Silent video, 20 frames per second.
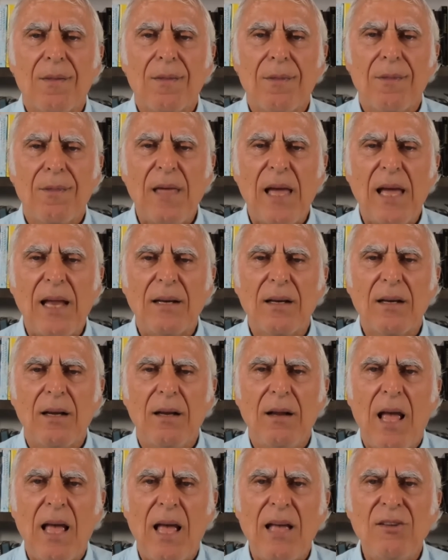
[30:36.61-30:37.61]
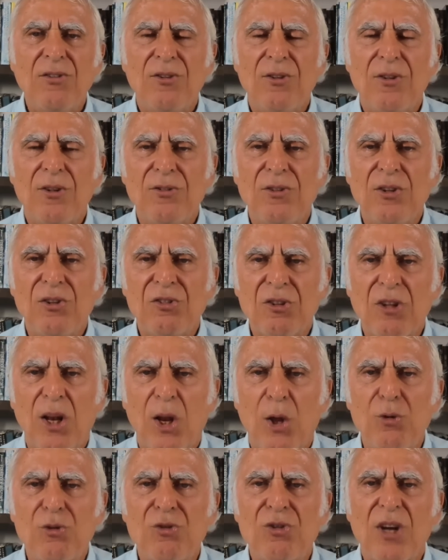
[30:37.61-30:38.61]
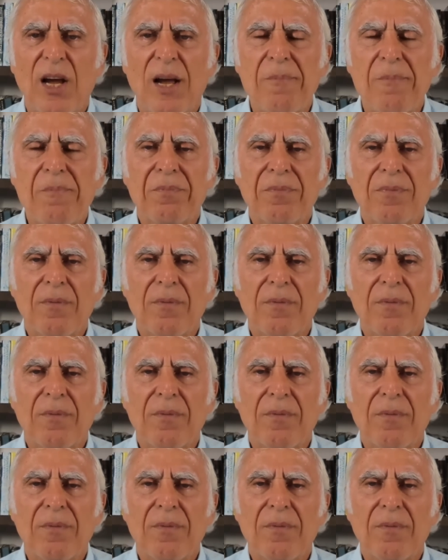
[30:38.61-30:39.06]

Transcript: that as disclosure